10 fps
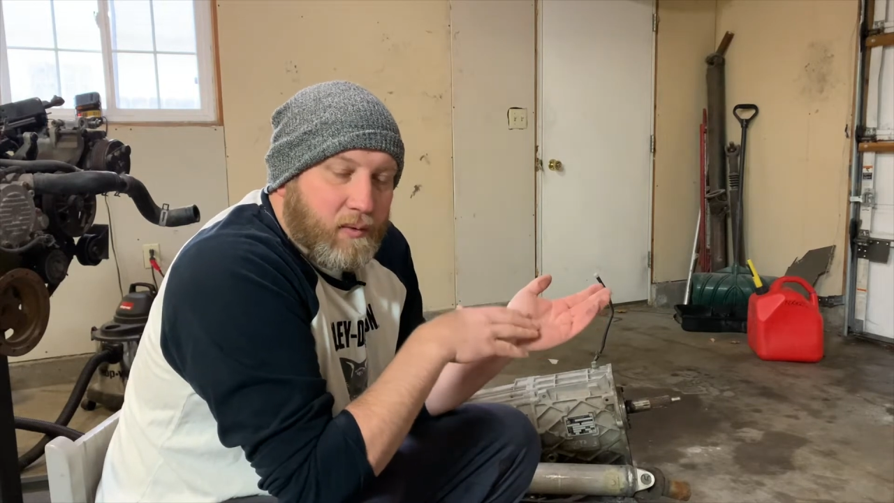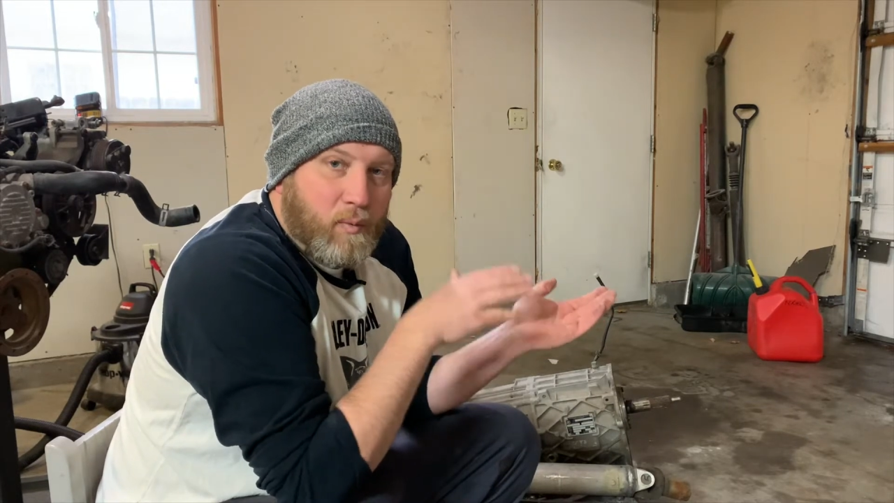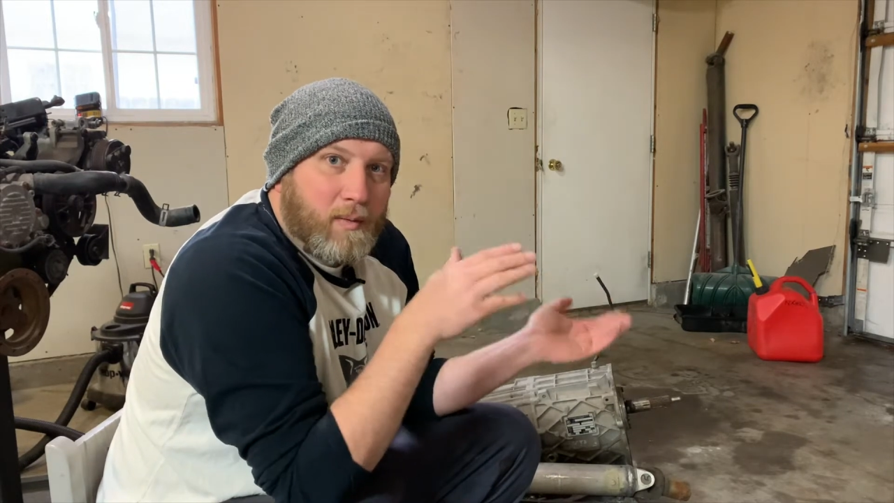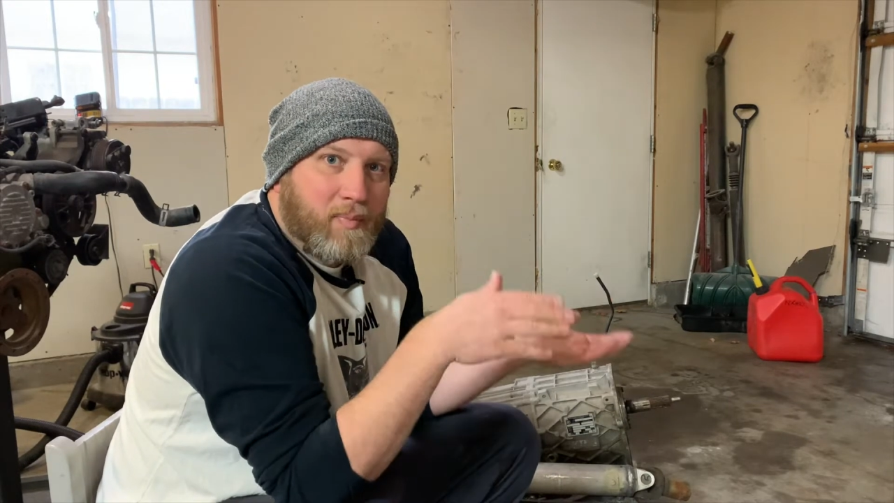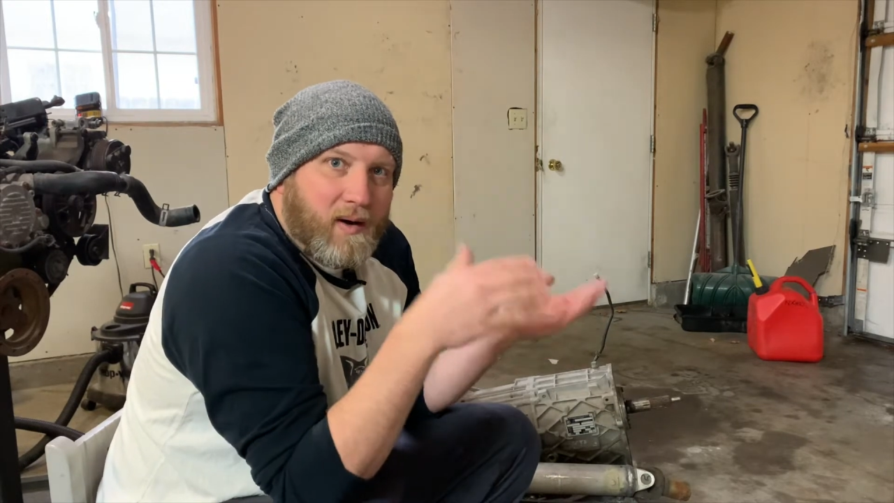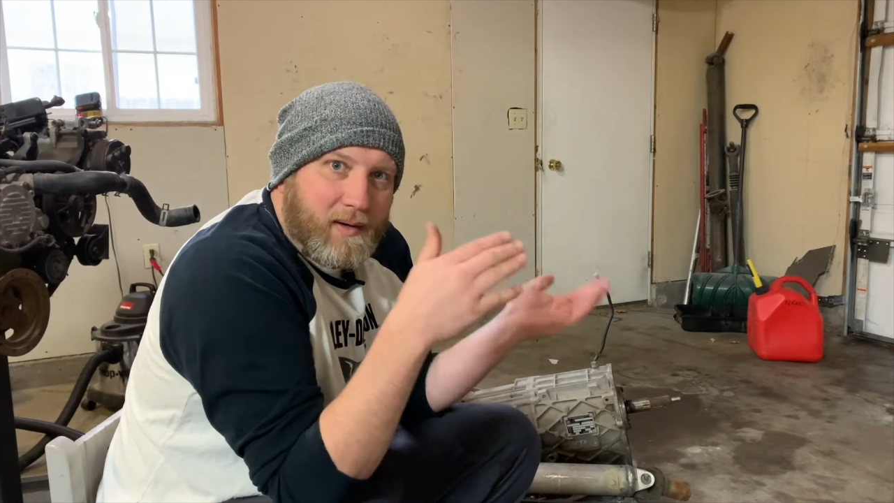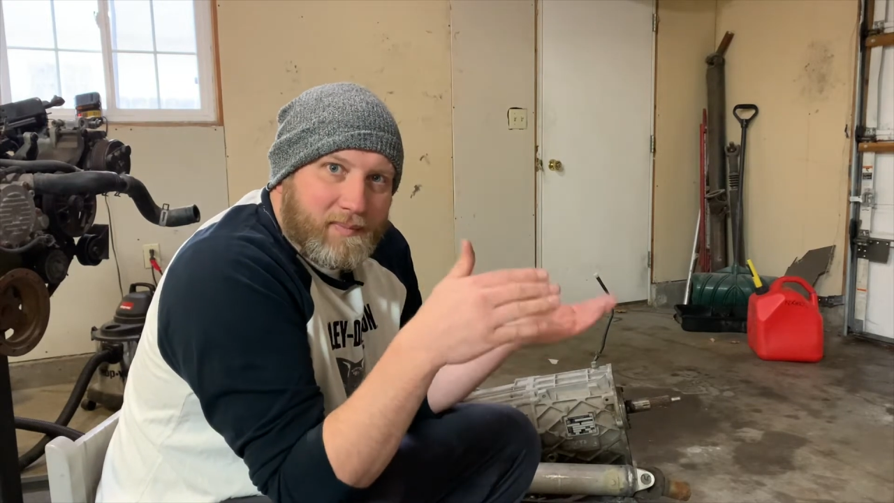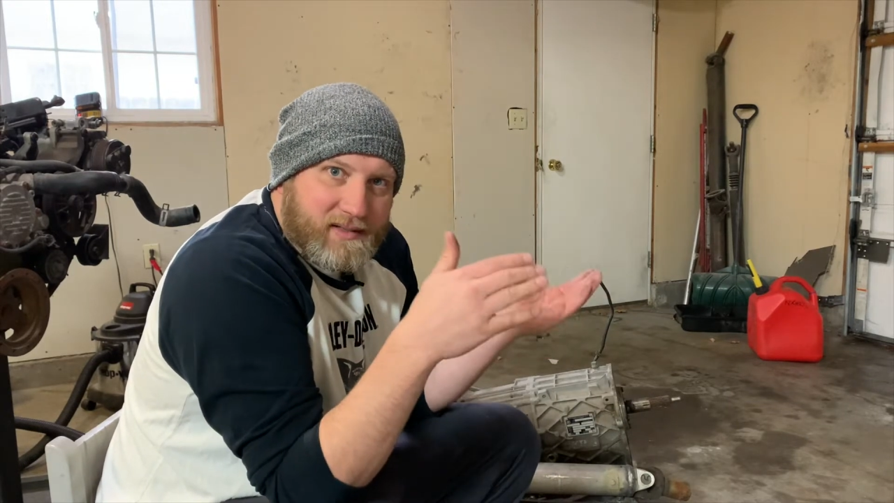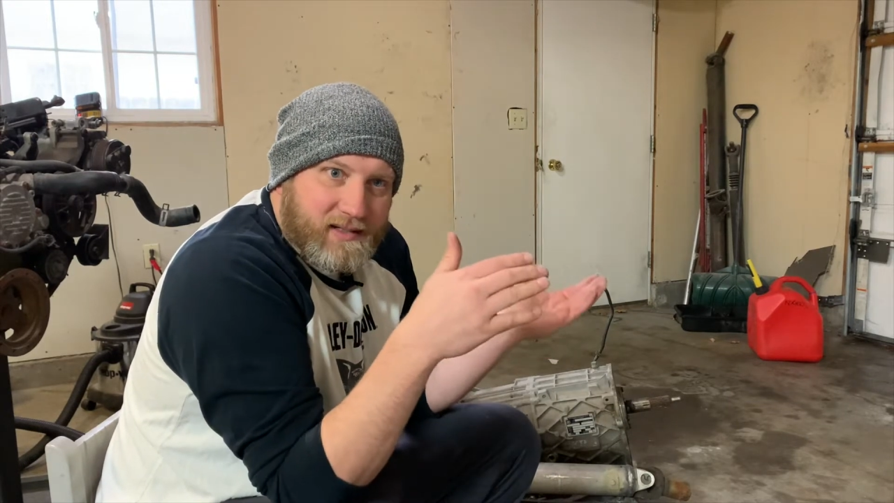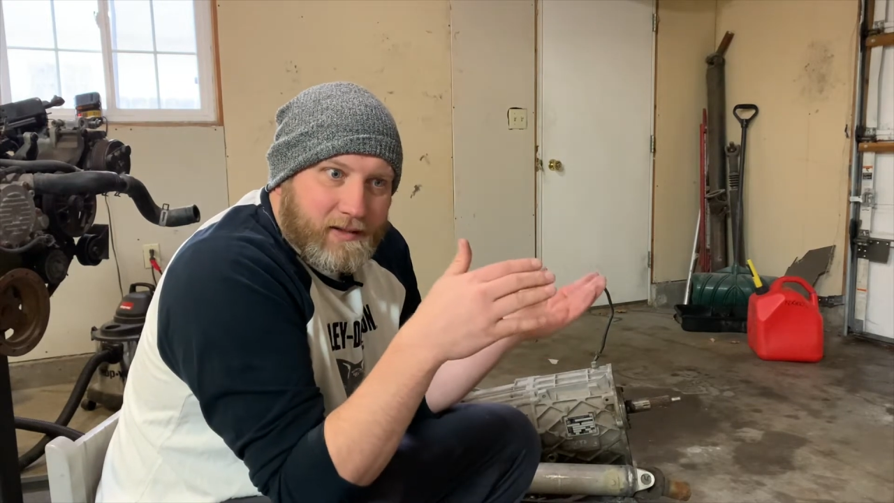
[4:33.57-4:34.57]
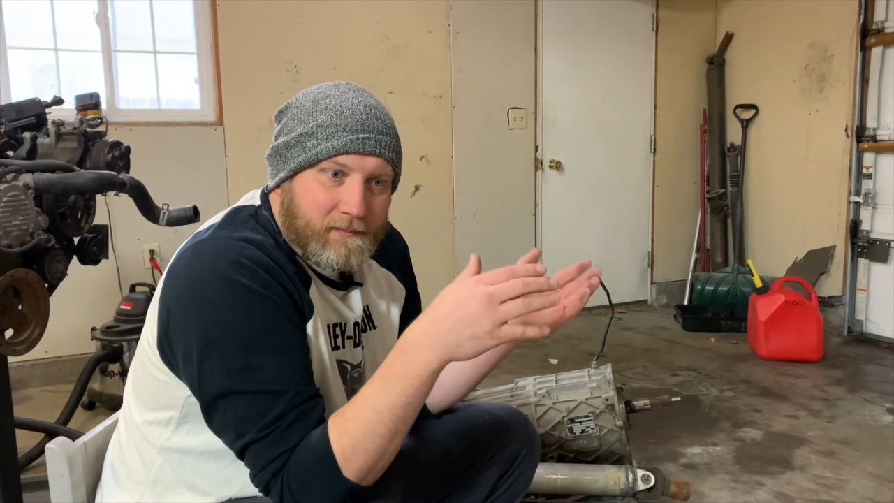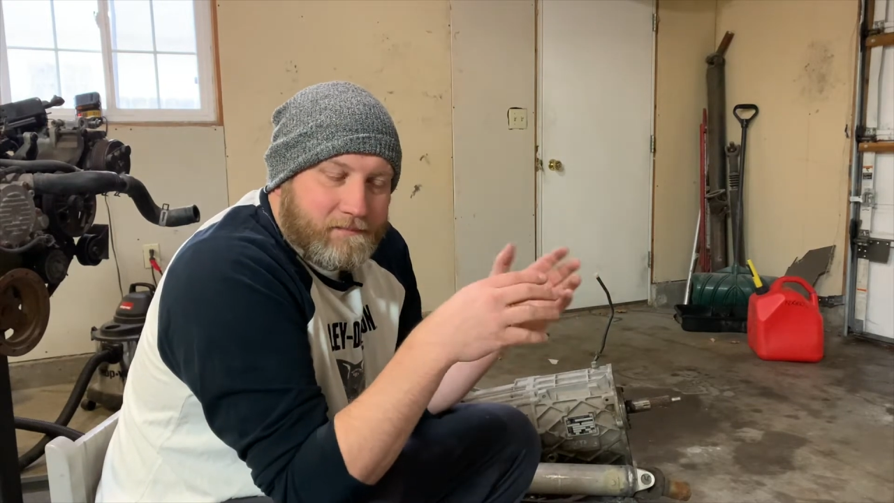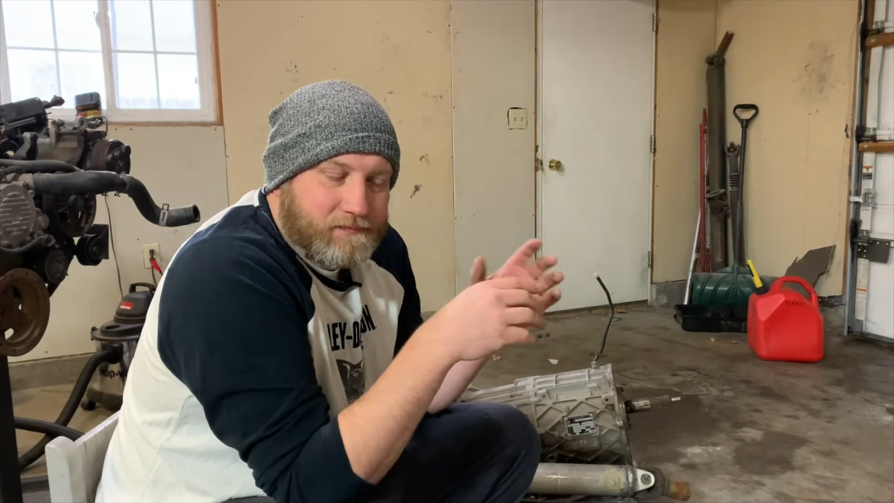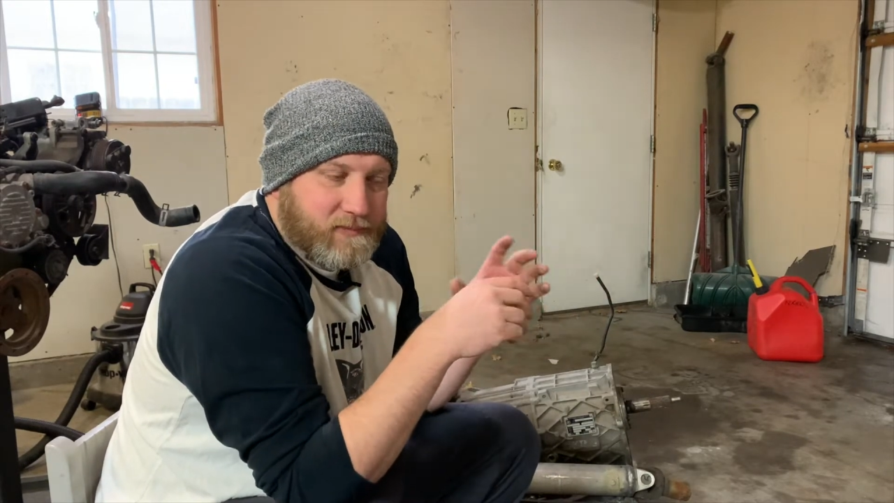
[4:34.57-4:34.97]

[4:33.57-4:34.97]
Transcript: what RPM.